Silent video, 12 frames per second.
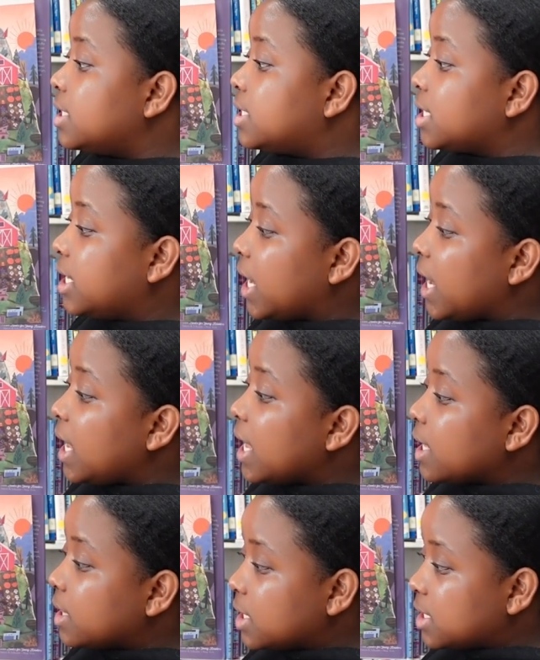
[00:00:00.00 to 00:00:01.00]
Today,
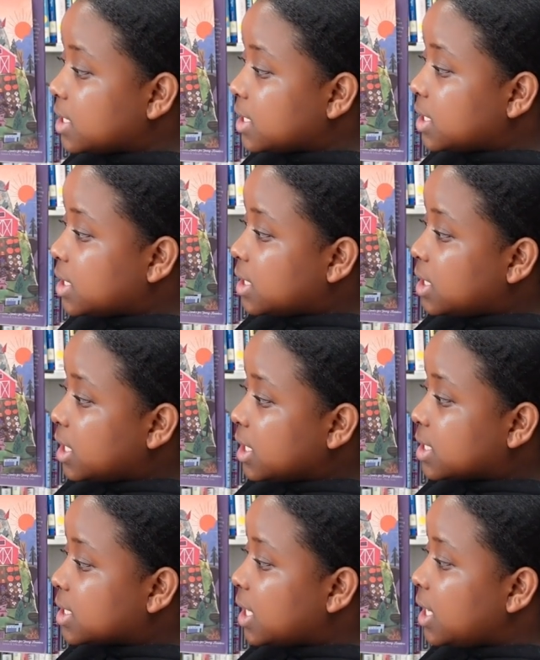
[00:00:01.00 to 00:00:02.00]
the,
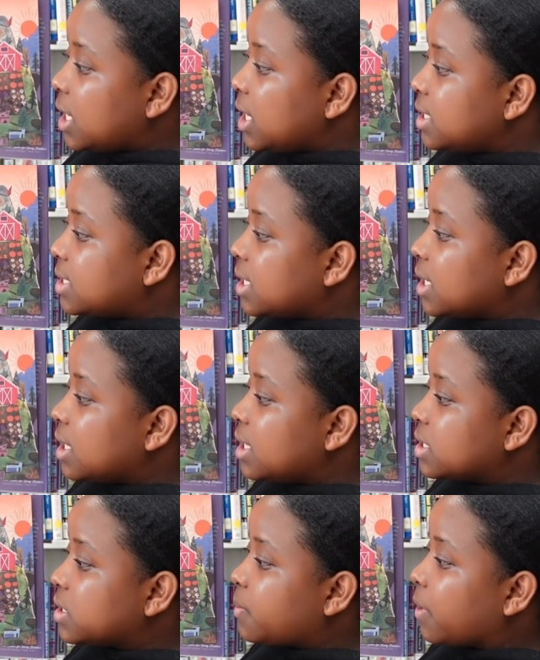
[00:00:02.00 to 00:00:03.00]
the slinky still
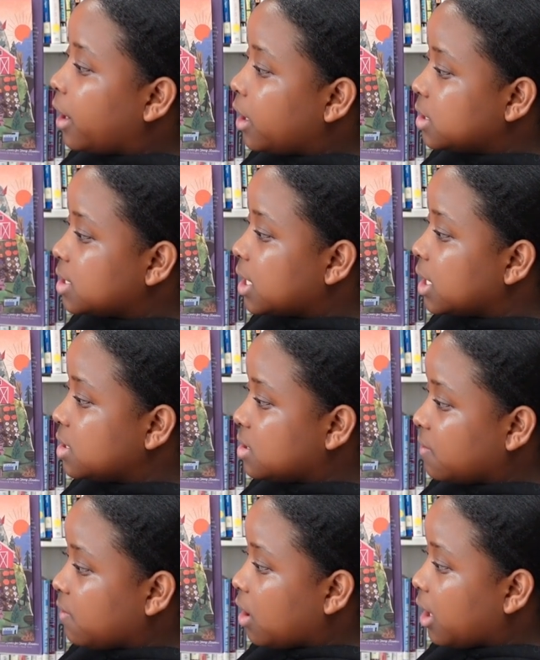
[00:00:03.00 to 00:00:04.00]
inspires kids
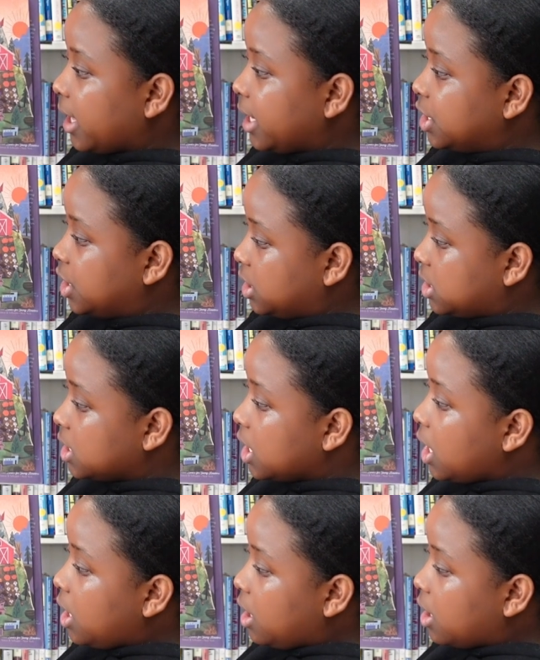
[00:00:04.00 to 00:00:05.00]
of all ages
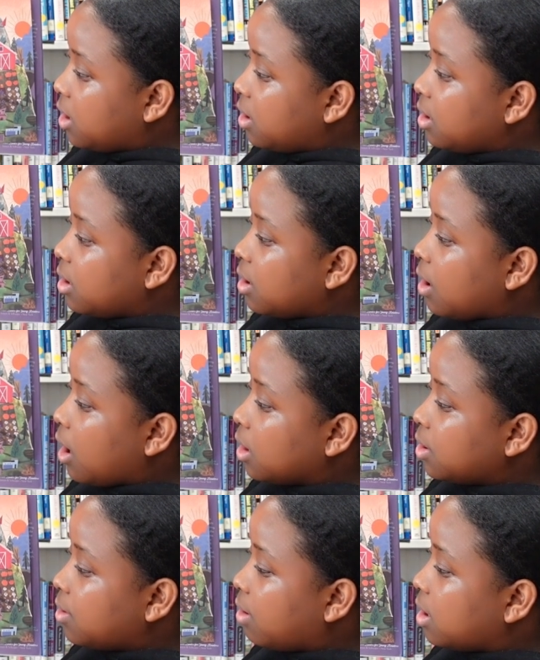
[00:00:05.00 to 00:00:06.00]
and
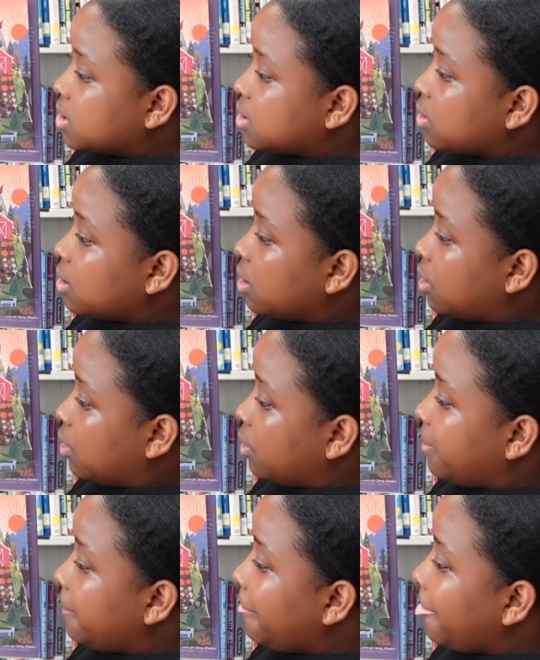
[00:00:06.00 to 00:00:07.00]
all across the
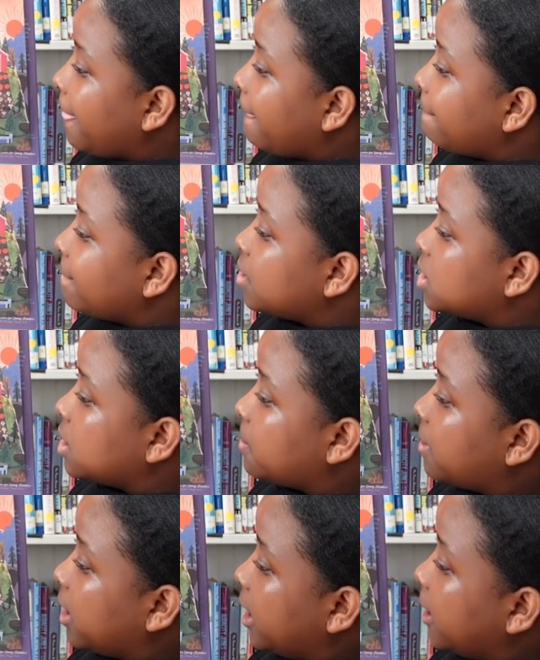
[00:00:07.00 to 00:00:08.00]
globe to
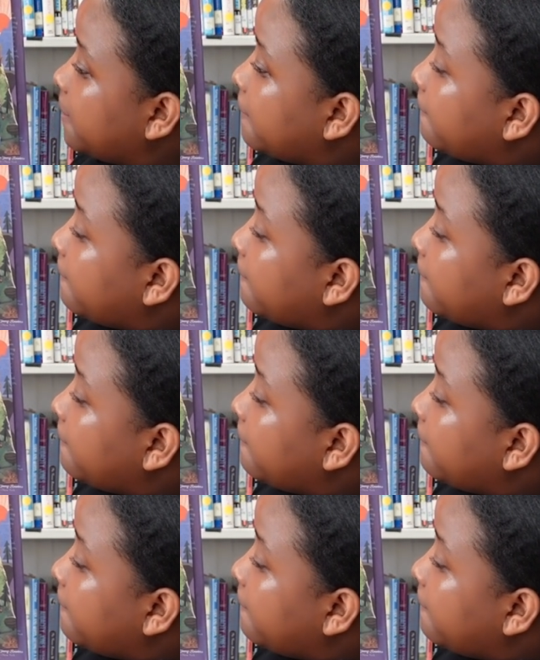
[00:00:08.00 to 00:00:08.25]
play.